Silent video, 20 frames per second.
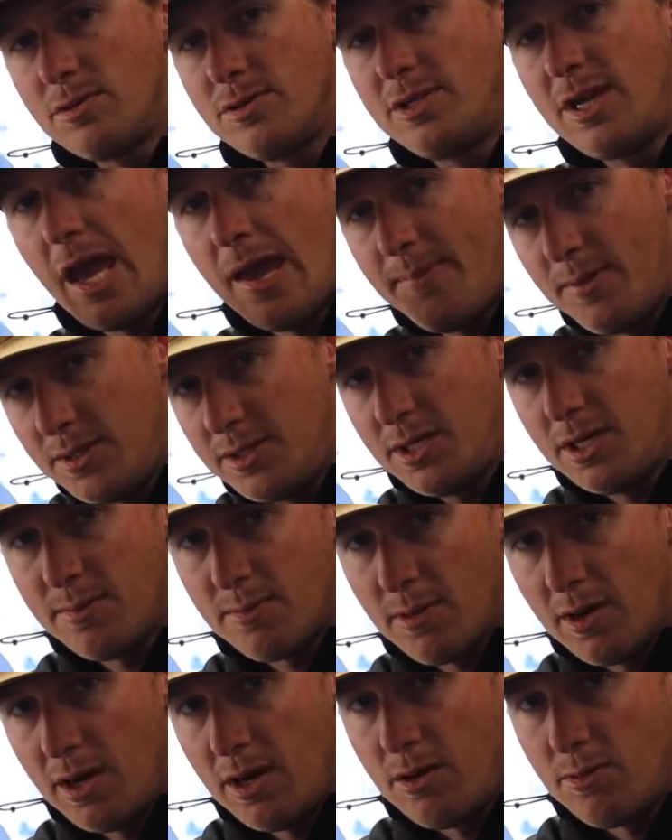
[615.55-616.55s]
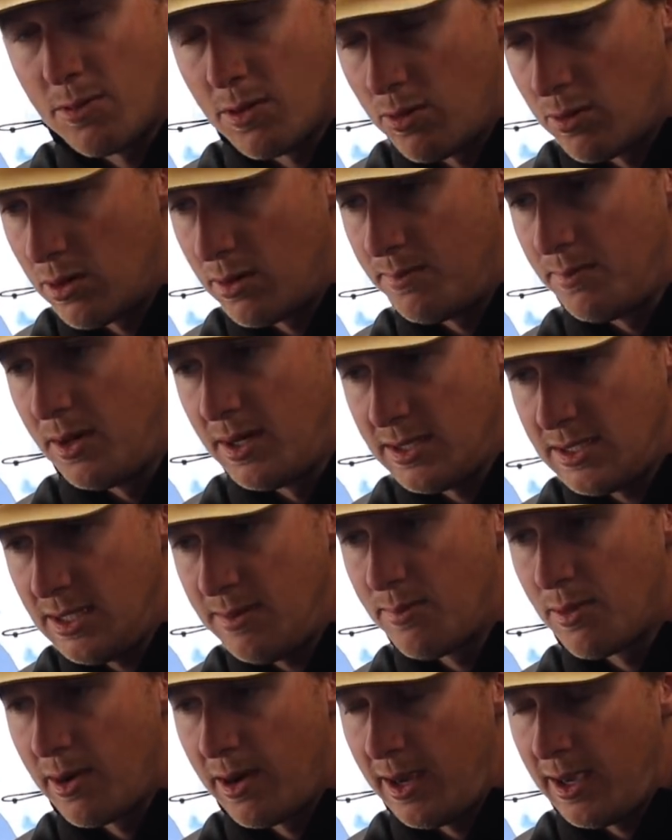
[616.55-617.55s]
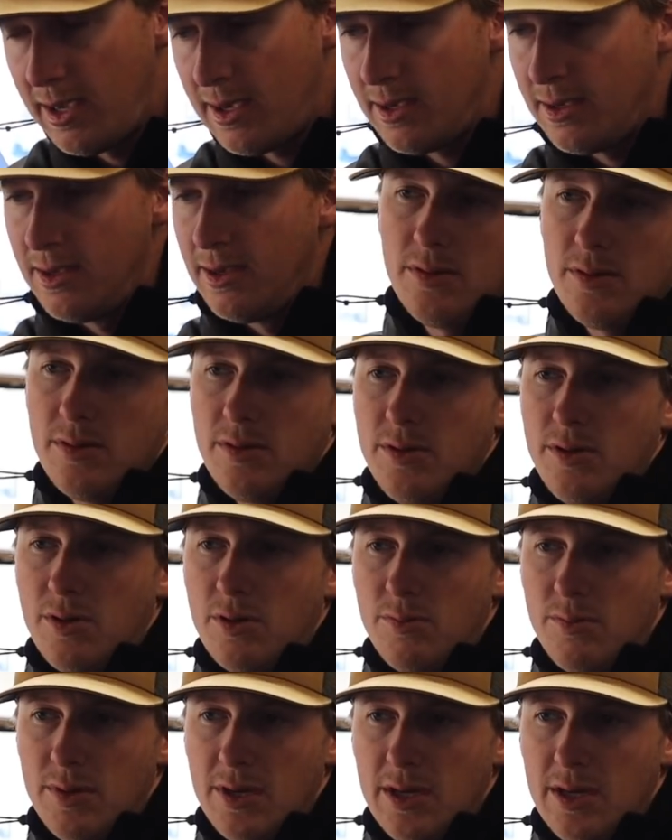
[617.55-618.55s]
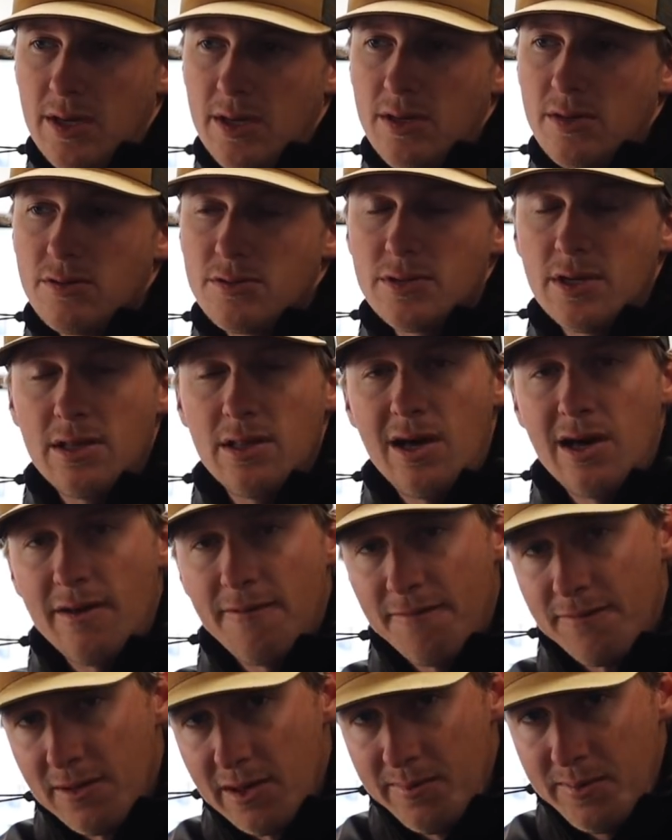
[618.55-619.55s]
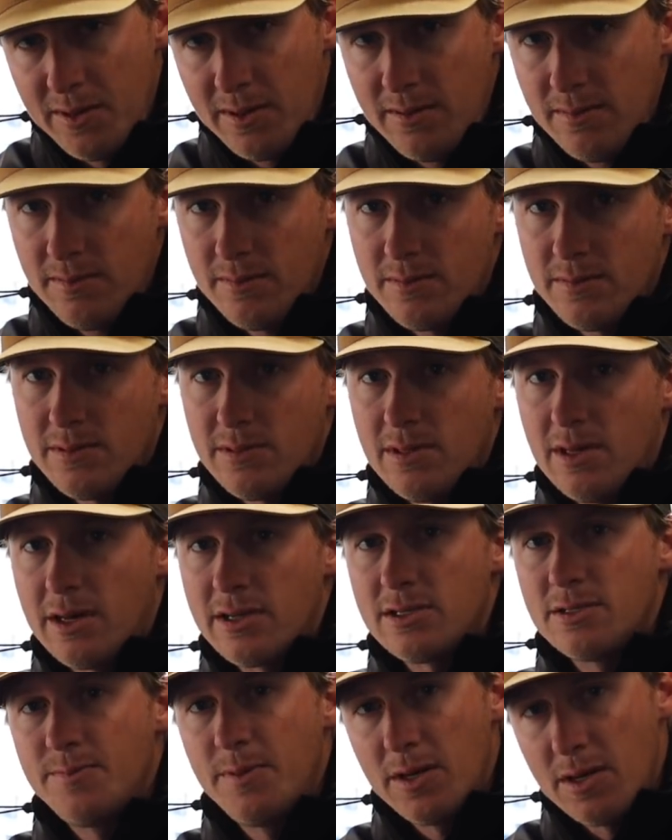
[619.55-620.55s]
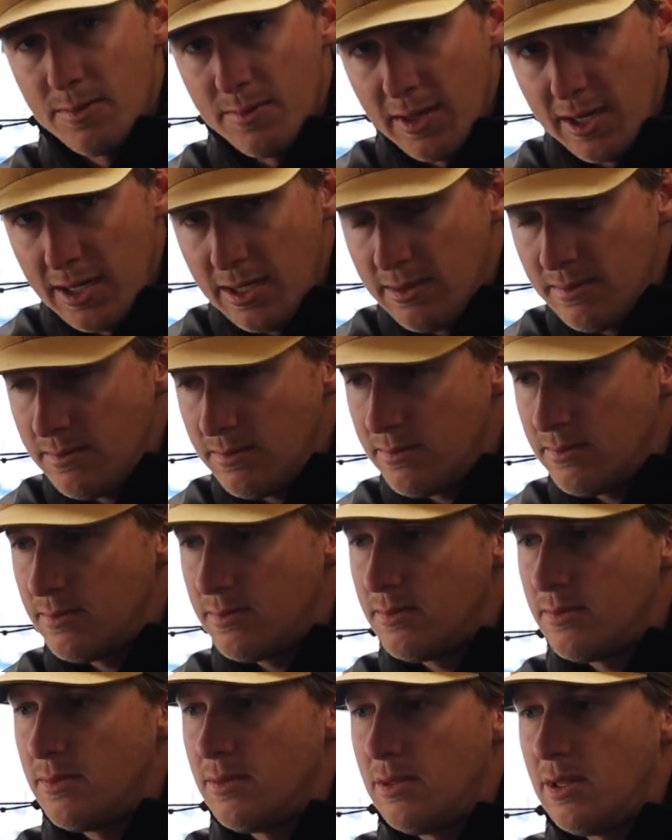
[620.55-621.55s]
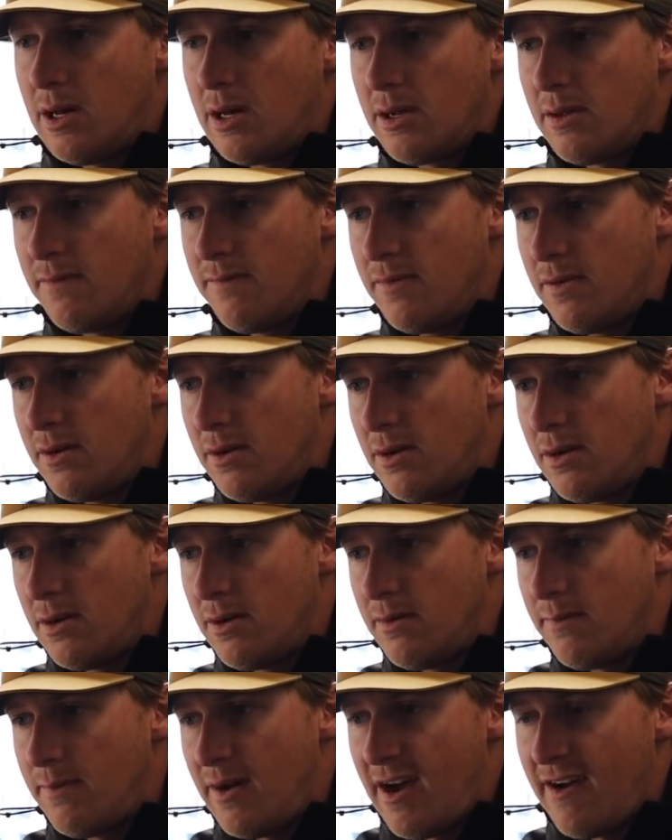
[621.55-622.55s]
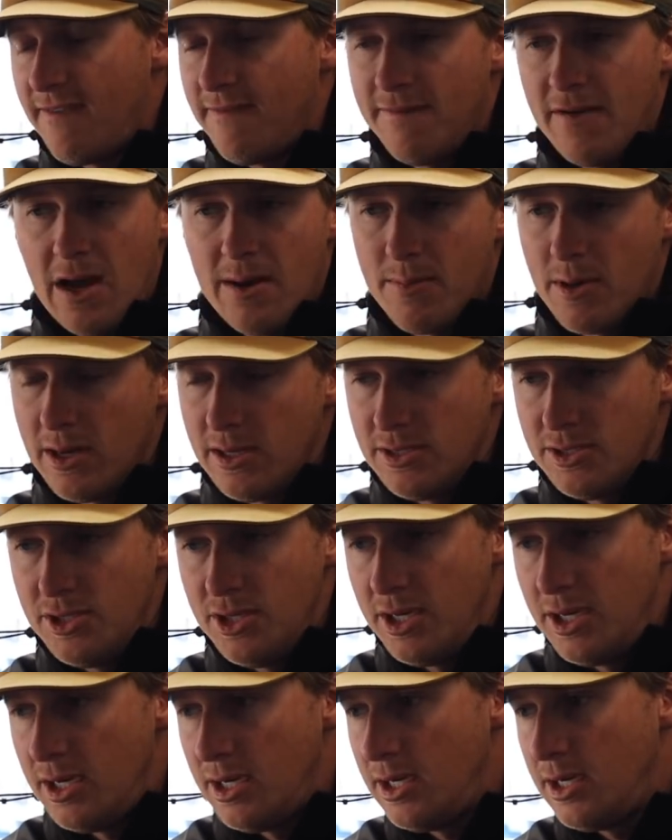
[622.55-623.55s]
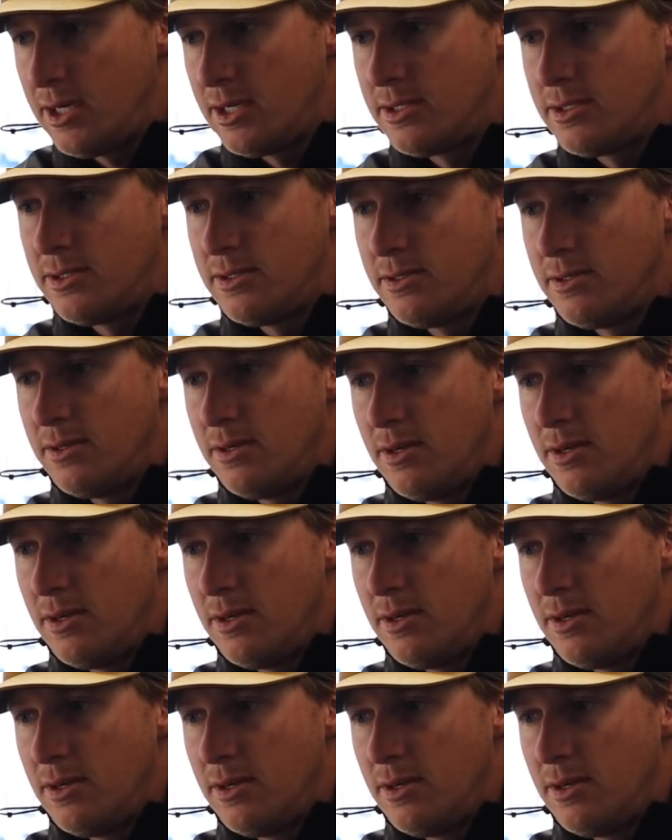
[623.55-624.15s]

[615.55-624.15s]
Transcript: championship round, we're going to Bussy Break. You're going to see a lot of flipping, a lot of spinner baiting, a lot of vibrating jigs.